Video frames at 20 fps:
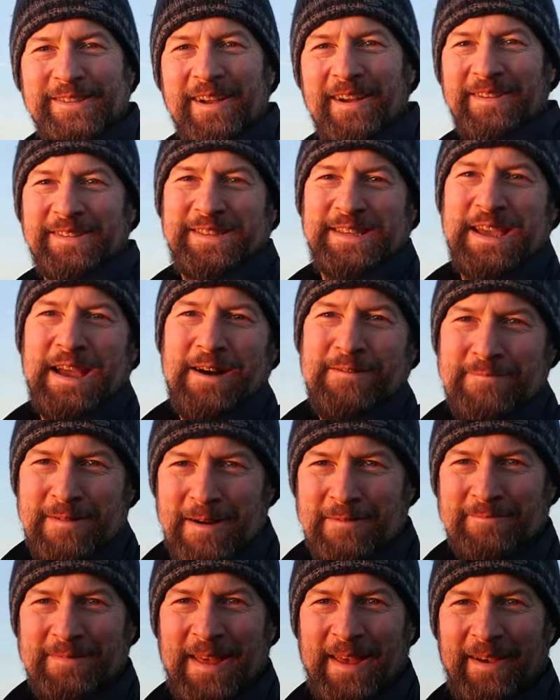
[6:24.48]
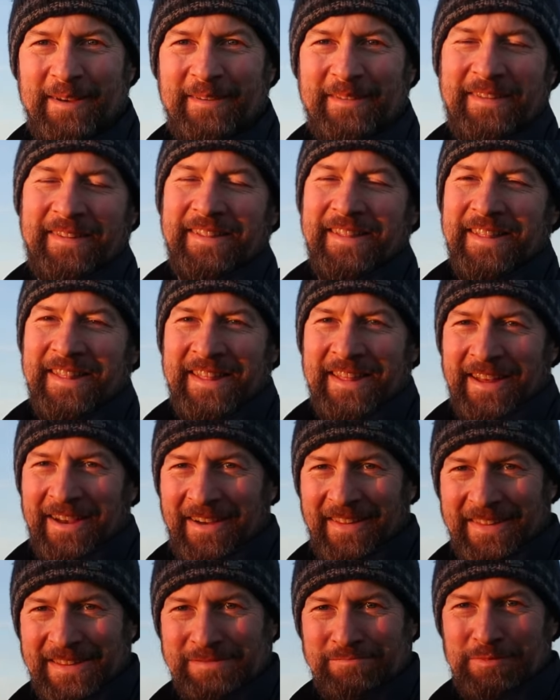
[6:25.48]
starting to come up now
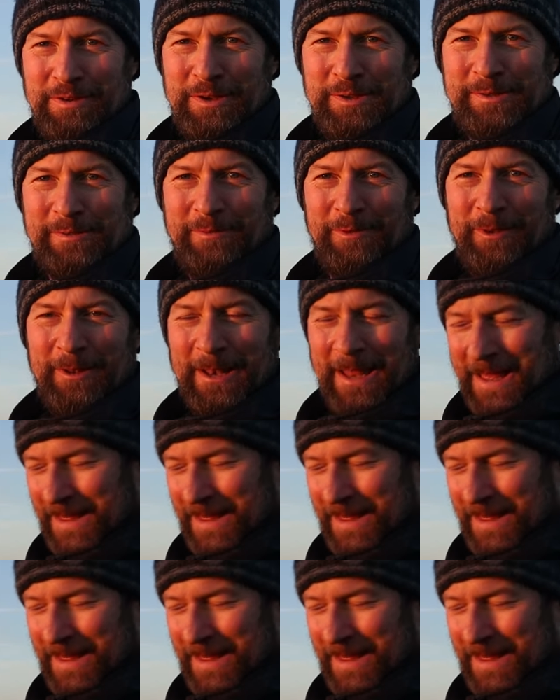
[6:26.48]
on this beautiful